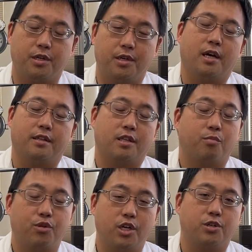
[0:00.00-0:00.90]
That the
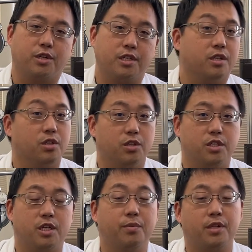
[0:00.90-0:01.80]
pressure doesn't
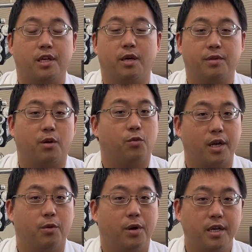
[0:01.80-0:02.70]
typically come down right
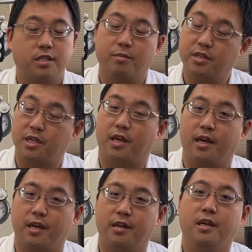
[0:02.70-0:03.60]
away. Sometimes it
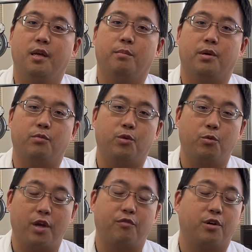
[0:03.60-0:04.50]
can, but we
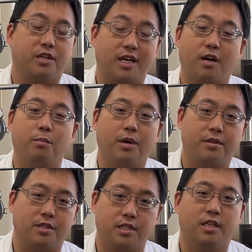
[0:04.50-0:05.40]
wait for an entire month
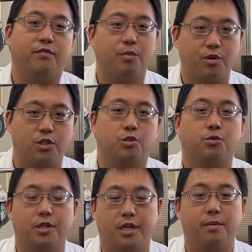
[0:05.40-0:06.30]
to see if the pressure's
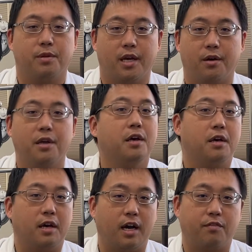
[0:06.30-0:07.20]
really come down
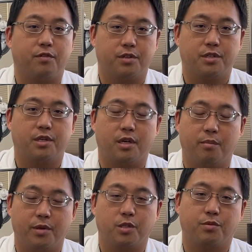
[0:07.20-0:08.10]
after this
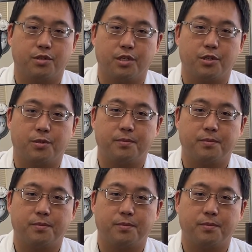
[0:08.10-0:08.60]
MIGS procedure.